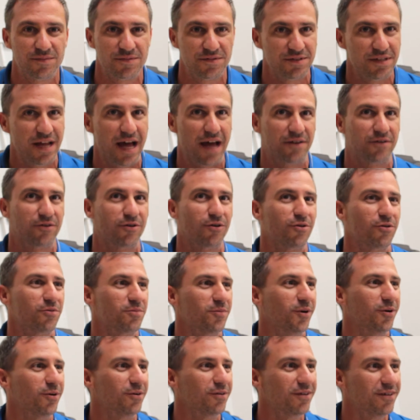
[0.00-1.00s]
non-growth
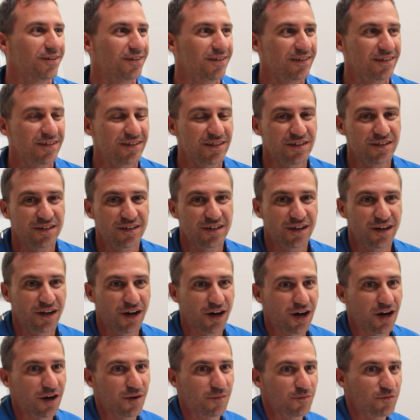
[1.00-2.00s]
mode.
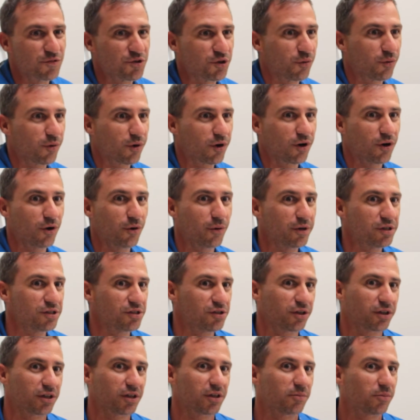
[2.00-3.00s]
So we're
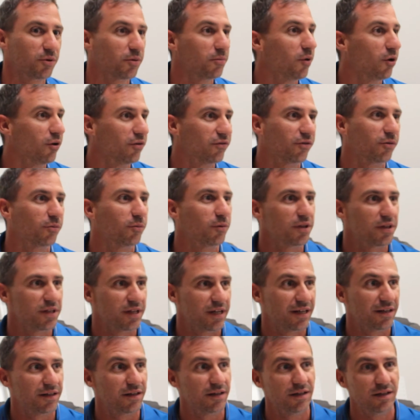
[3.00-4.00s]
always looking to promote from
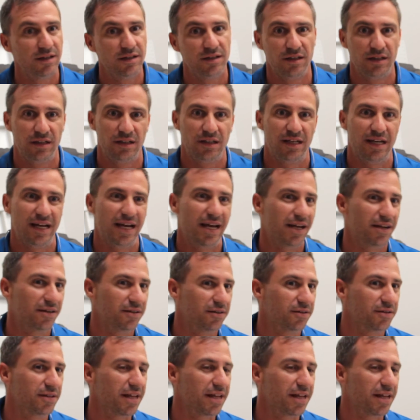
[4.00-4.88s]
within, and